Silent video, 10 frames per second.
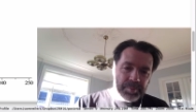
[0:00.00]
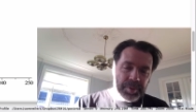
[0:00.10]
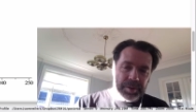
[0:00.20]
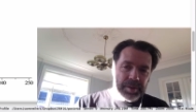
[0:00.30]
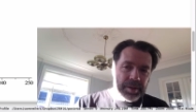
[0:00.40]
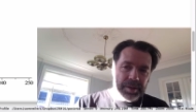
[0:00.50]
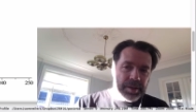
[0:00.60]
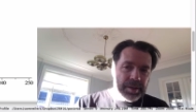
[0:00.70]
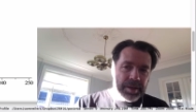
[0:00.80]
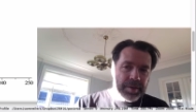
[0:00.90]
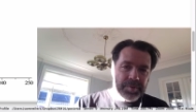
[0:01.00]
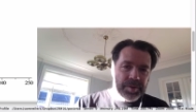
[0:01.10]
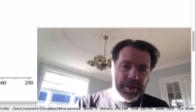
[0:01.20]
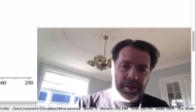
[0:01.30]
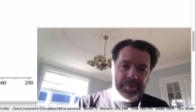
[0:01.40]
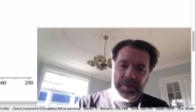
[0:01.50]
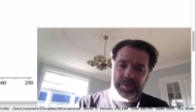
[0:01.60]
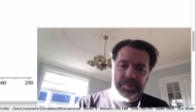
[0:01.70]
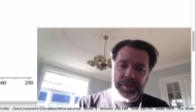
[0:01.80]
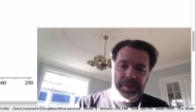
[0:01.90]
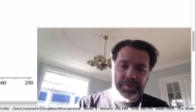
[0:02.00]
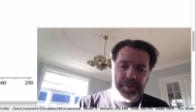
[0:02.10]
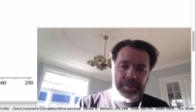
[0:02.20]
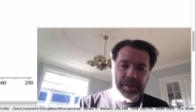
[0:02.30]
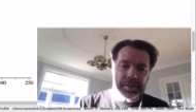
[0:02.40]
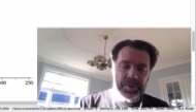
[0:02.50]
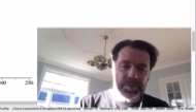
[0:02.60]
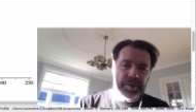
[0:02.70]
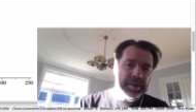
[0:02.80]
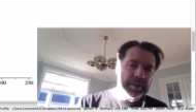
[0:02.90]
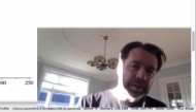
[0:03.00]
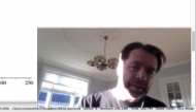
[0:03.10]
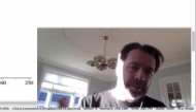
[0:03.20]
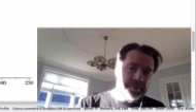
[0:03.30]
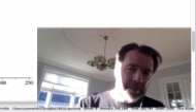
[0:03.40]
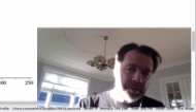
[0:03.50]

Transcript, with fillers: but I have to say, I've never really felt like using it in a